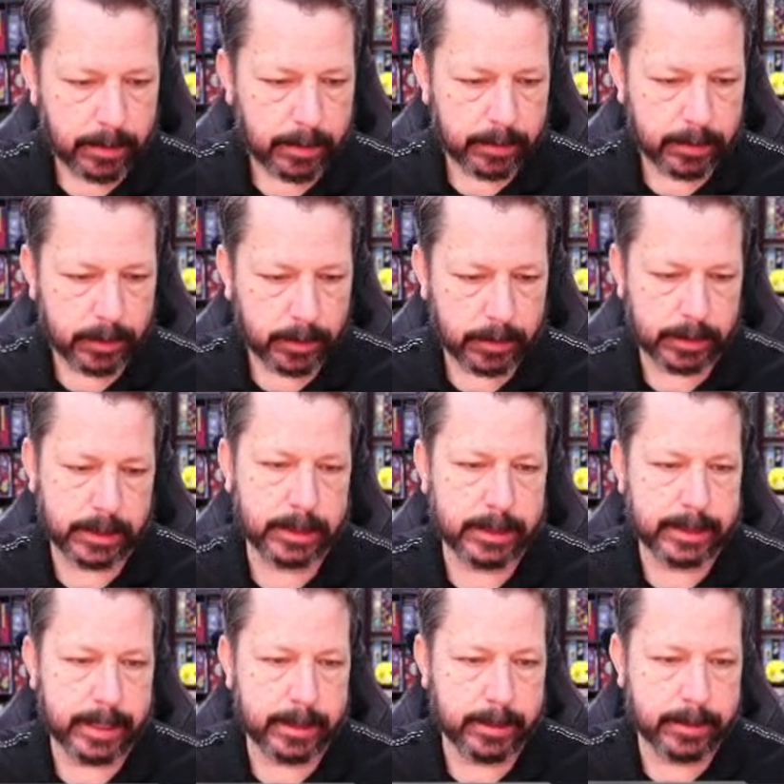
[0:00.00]
Dogs
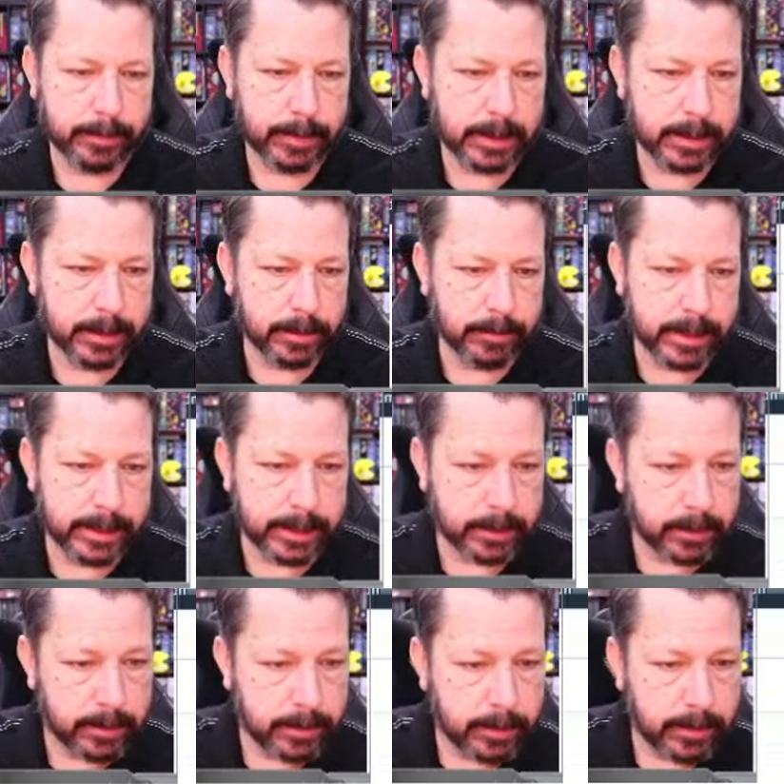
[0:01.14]
decided something's interesting.
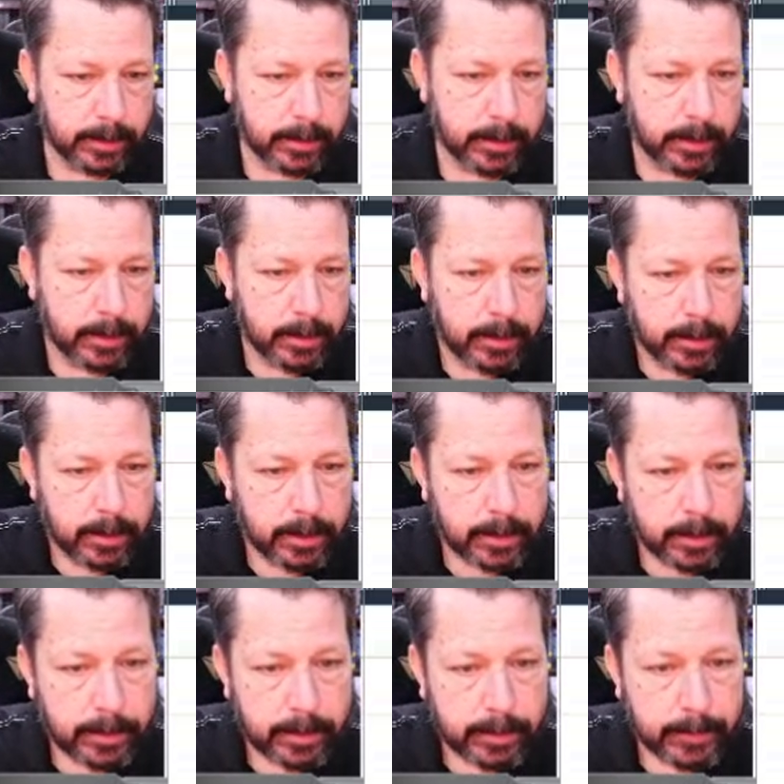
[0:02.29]

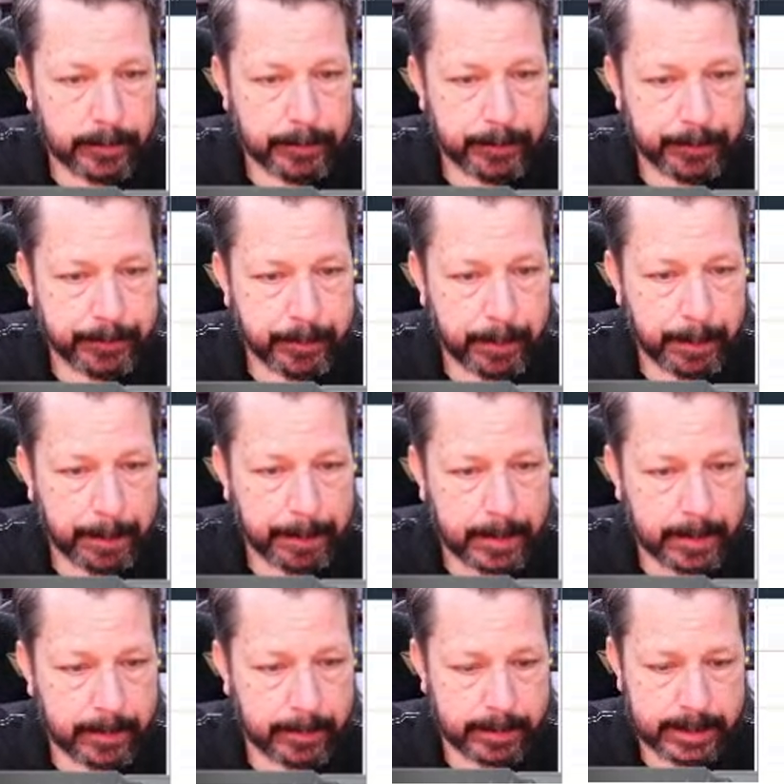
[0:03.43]

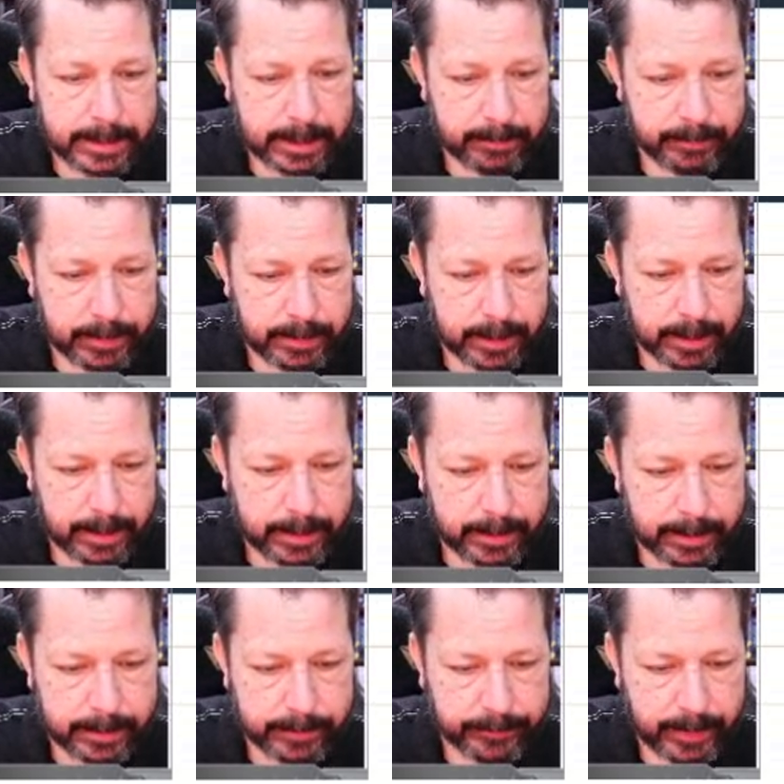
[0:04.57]
Let's save it.
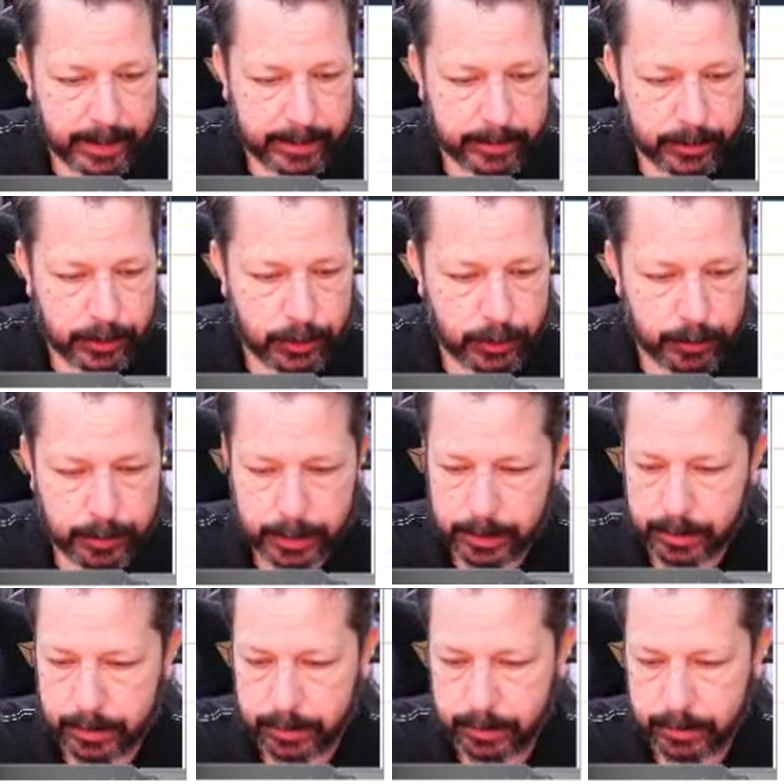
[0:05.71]
That's fine. Cube.
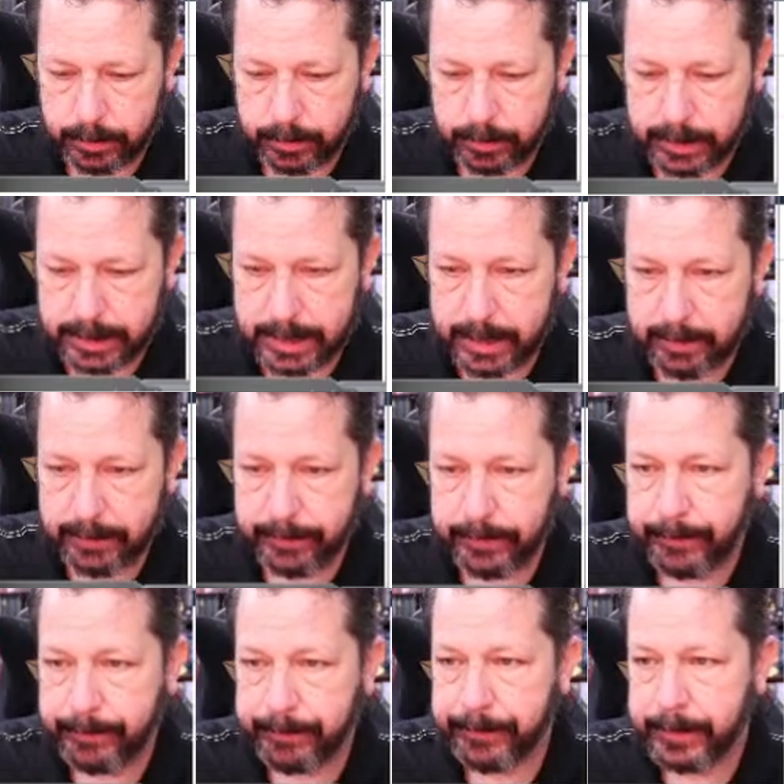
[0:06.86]
Save.
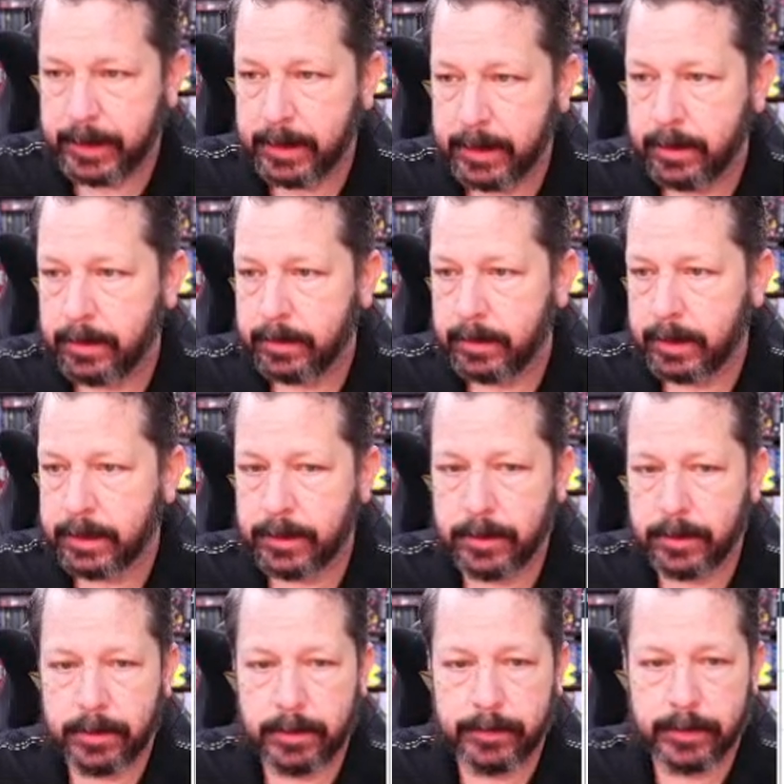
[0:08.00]
Let's
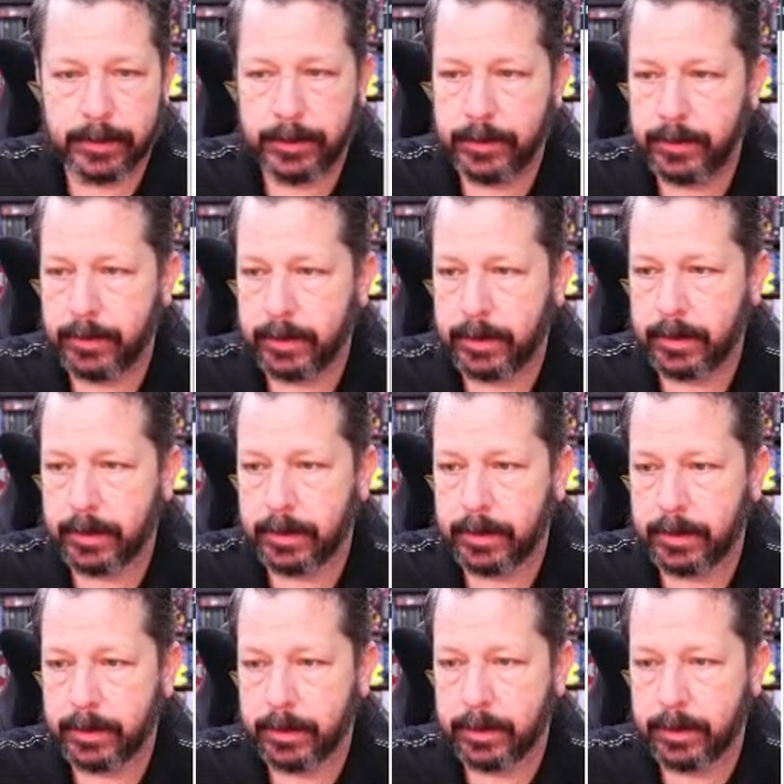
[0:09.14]
go over to our